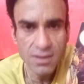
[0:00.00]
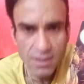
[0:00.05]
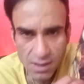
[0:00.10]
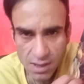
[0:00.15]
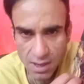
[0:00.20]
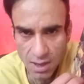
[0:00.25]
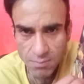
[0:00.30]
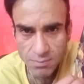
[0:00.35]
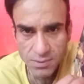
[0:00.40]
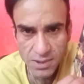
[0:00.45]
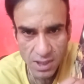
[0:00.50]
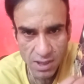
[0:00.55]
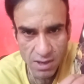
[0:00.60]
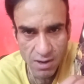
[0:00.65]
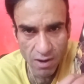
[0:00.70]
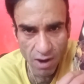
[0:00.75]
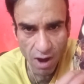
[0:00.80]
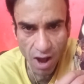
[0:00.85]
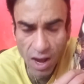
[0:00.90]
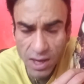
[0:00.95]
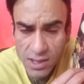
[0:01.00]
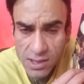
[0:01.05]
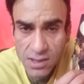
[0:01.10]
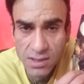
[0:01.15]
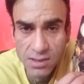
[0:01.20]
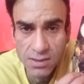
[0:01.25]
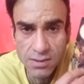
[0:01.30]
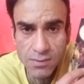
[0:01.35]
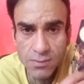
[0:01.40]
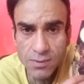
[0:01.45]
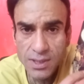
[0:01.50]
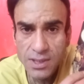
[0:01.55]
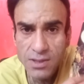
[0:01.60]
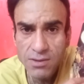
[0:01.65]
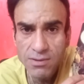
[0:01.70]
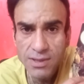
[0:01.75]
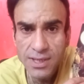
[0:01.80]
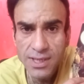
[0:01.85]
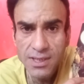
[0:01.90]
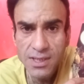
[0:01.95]
comes across when you
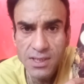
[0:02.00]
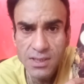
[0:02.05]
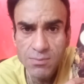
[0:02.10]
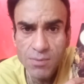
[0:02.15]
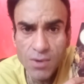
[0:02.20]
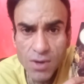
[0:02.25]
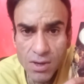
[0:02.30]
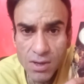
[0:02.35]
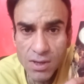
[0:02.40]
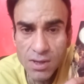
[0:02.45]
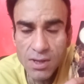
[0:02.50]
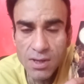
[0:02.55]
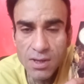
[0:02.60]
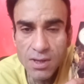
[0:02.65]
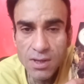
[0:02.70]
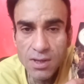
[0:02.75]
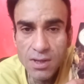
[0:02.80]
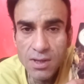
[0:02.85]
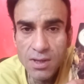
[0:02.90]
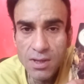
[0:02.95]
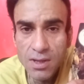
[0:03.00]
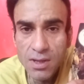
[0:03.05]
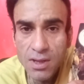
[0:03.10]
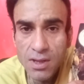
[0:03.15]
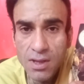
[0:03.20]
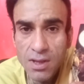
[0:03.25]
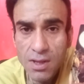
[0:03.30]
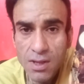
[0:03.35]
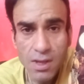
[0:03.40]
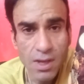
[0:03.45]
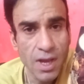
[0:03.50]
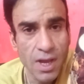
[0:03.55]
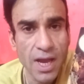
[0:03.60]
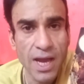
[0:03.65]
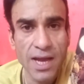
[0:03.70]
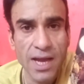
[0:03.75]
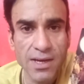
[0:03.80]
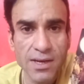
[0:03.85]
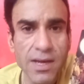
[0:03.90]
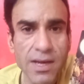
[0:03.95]
read this book,
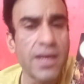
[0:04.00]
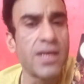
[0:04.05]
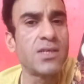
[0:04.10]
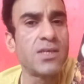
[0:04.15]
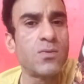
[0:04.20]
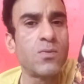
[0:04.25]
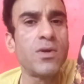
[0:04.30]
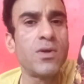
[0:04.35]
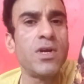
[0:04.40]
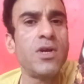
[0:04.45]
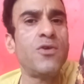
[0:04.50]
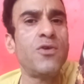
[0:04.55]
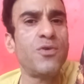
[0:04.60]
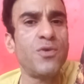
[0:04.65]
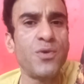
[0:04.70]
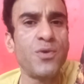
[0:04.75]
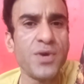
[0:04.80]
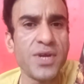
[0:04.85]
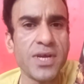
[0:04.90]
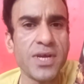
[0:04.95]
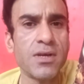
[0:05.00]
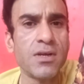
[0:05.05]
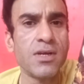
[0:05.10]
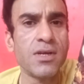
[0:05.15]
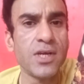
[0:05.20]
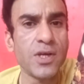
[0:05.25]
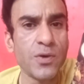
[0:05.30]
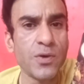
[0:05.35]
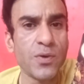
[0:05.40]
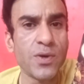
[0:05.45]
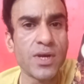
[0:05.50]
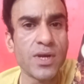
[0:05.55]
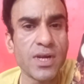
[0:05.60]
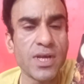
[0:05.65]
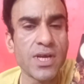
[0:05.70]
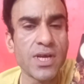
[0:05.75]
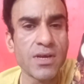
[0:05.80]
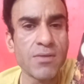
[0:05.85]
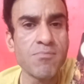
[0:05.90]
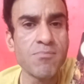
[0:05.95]
and it will really,
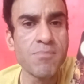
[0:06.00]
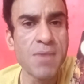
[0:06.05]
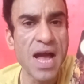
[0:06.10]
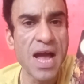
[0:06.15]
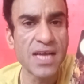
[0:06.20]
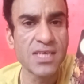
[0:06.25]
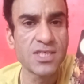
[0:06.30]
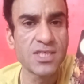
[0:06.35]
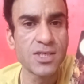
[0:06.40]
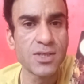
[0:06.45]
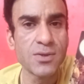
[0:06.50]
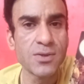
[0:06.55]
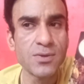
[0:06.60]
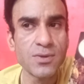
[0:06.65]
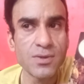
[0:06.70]
really impact you.